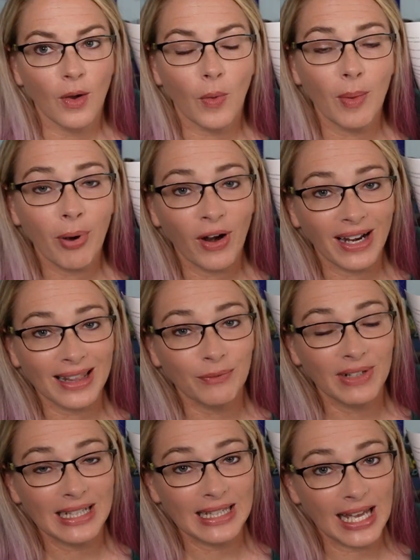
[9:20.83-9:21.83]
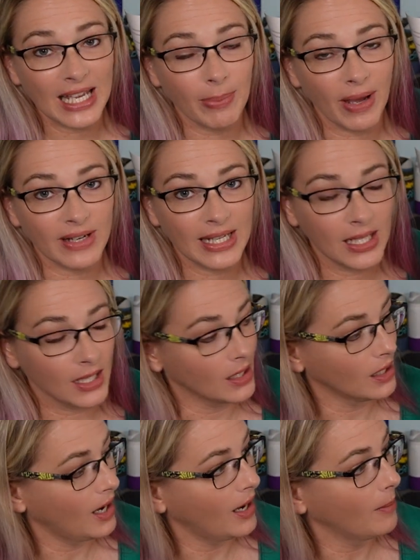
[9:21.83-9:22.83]
One part I really like about
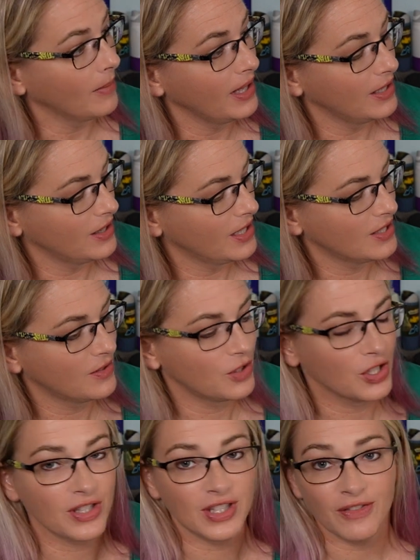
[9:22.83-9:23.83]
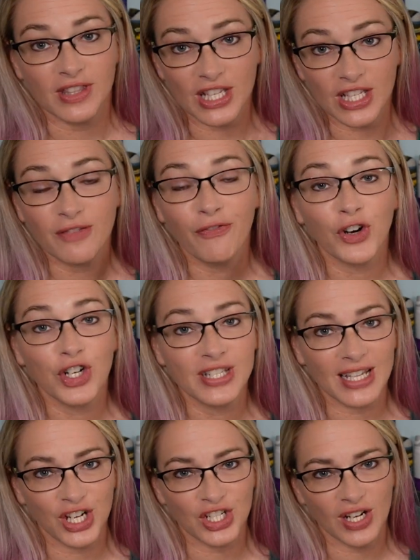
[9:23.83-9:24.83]
here um, in this just this first
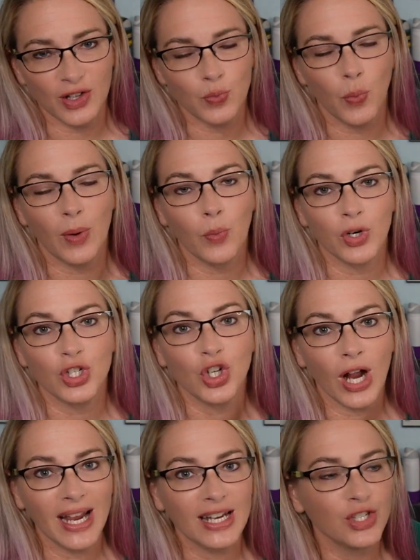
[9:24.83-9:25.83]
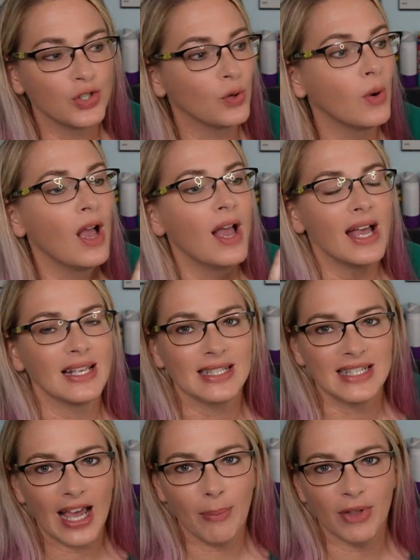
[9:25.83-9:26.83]
section is when we're trying to
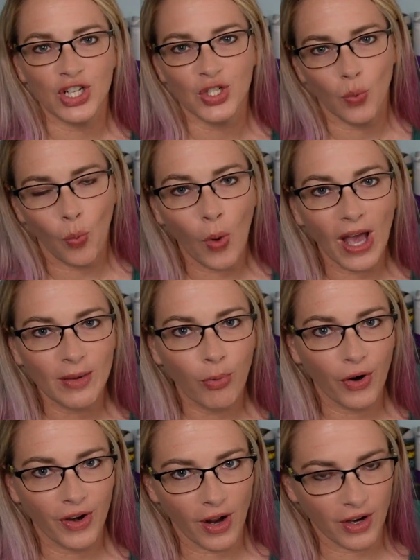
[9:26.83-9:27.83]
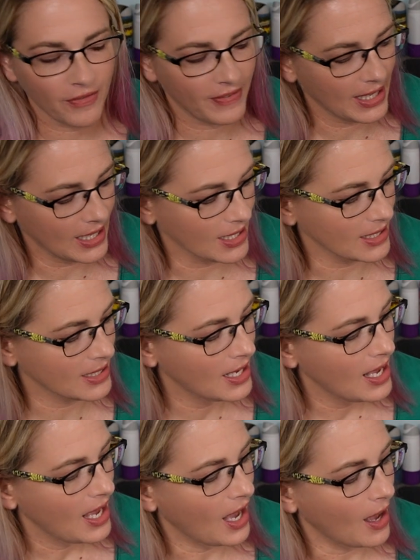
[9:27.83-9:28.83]
establish what pornography is.
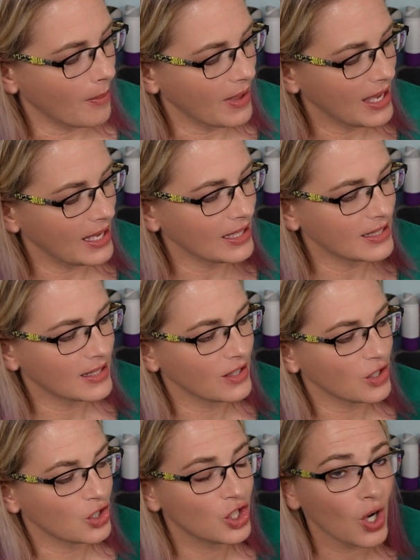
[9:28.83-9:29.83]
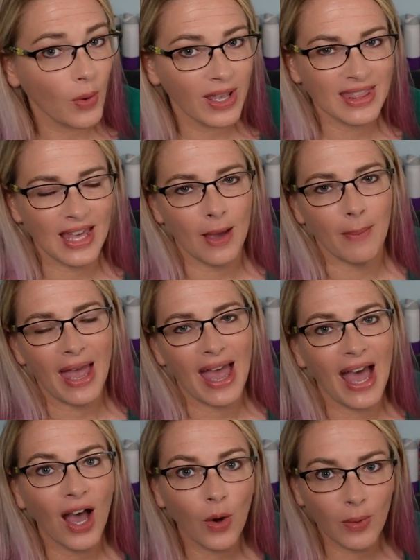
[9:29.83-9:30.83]
Um, it's showing them
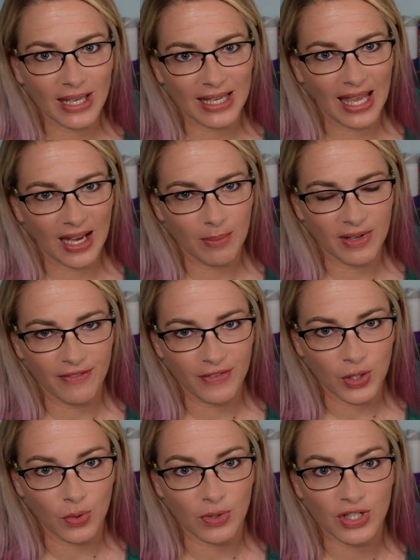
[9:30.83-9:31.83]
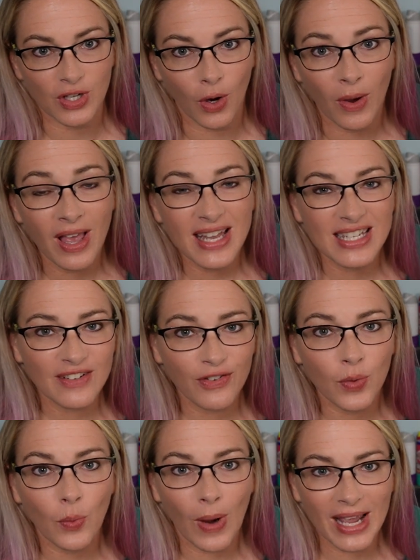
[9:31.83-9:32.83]
how it can be viewed. So
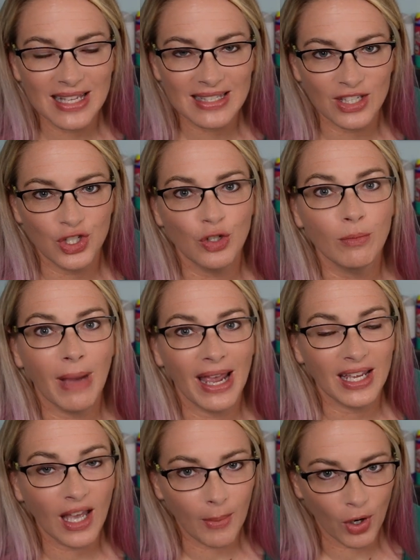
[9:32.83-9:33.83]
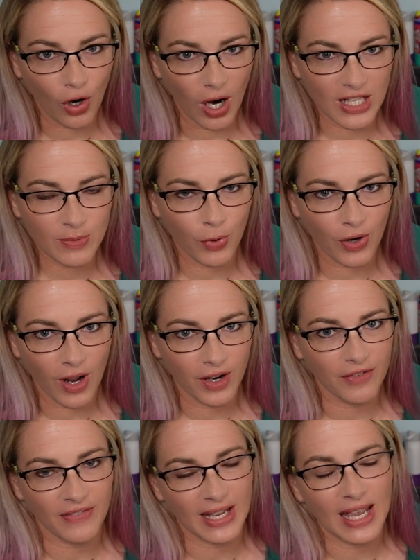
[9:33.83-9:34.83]
different ways that you might come across
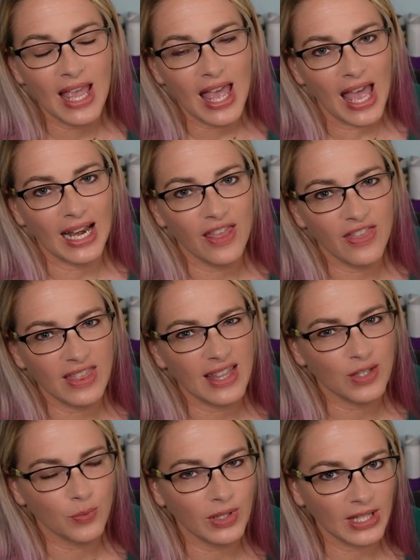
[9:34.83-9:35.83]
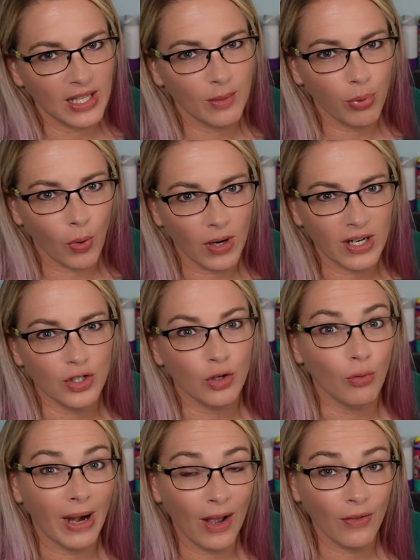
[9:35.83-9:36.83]
pornography. And I think that's a really important
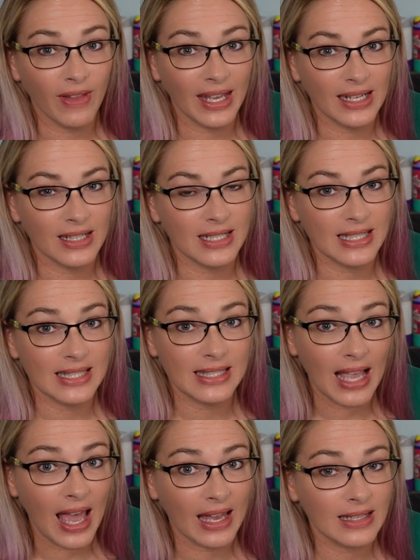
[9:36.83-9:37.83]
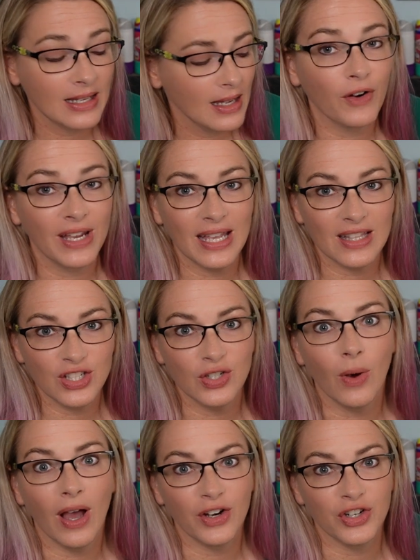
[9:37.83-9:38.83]
ground line to set for kids
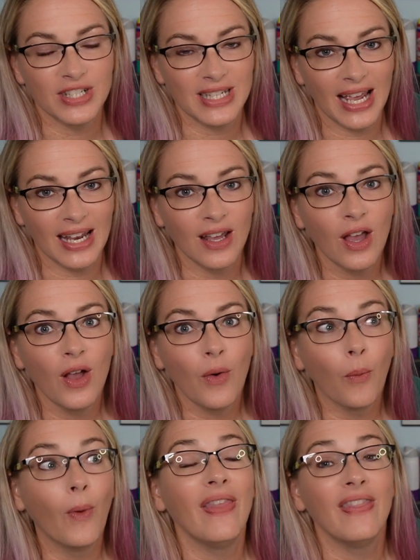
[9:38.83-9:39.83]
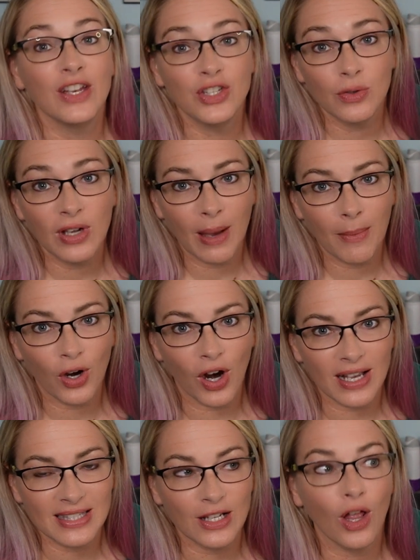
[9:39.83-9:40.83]
to understand when they do come
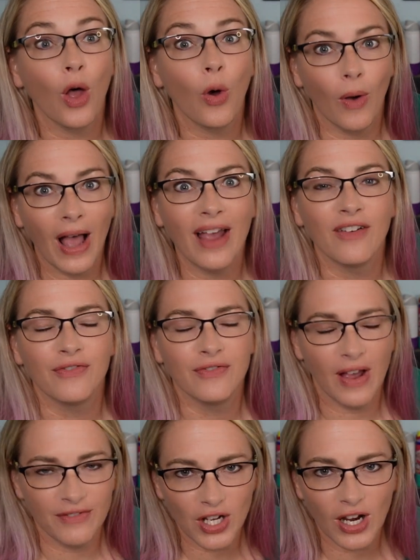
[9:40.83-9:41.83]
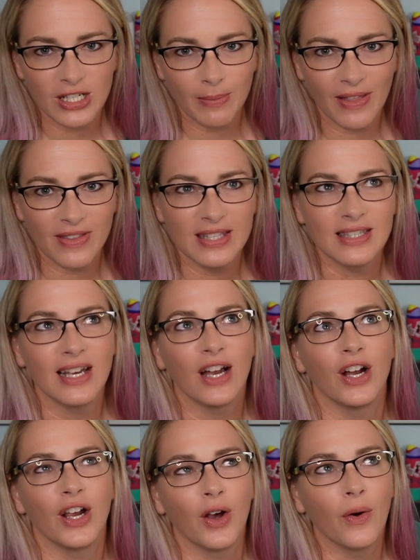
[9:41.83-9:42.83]
across it. Oh, I've, I've talked about this
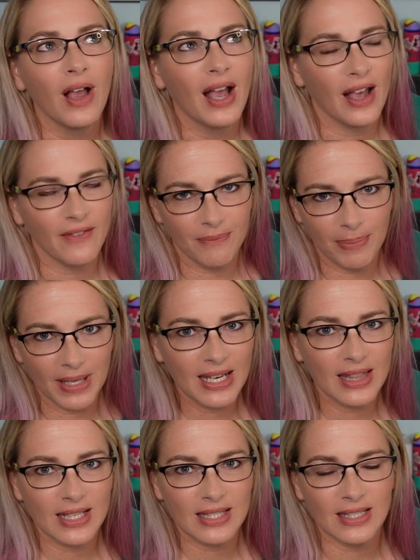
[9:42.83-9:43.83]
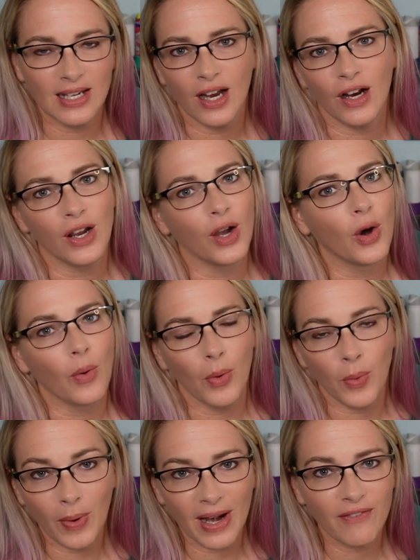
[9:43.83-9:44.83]
scenario. I've been in this scenario or
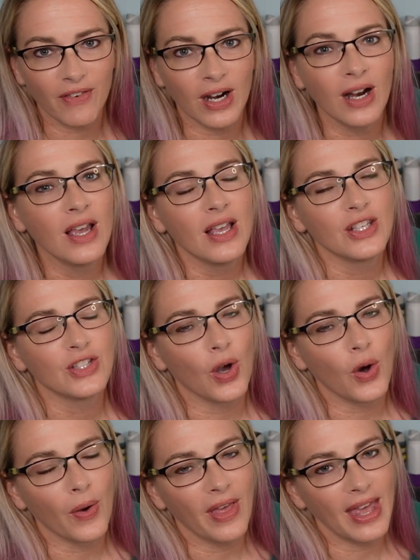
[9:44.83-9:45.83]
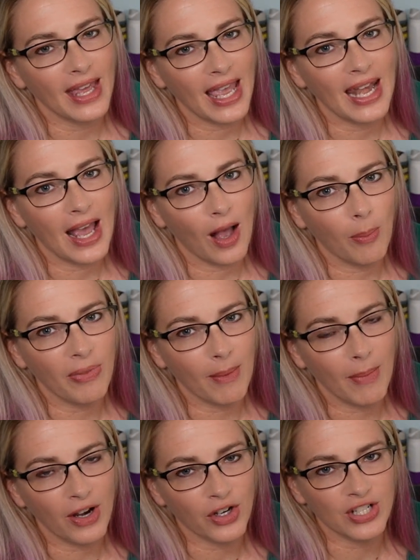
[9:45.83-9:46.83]
whatever. So it can help them
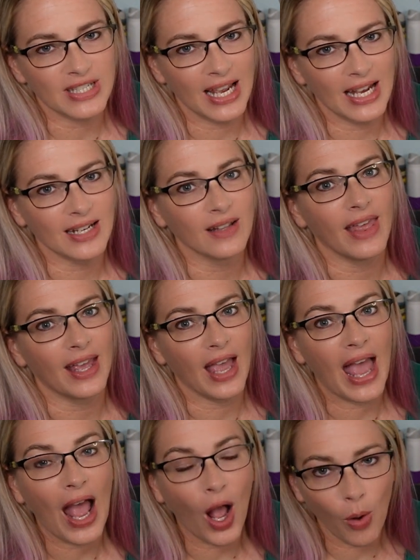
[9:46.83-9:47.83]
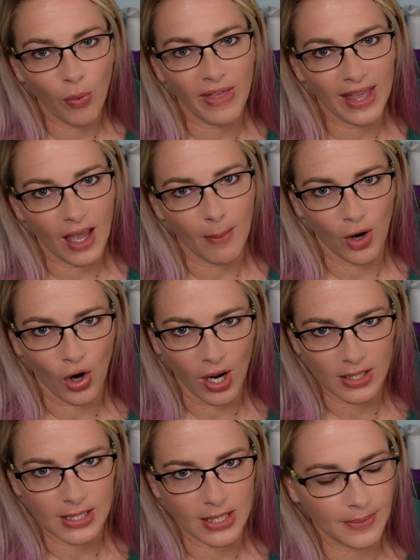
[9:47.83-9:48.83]
understand like how they come
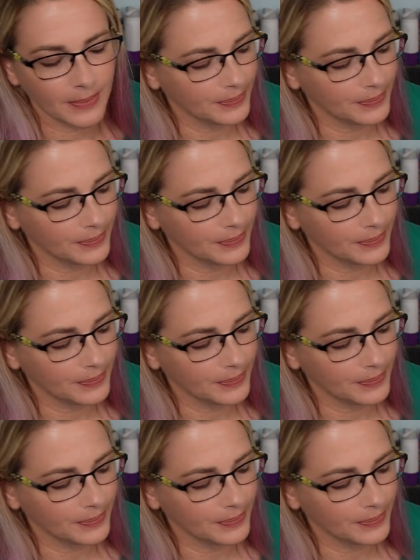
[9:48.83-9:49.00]
across it.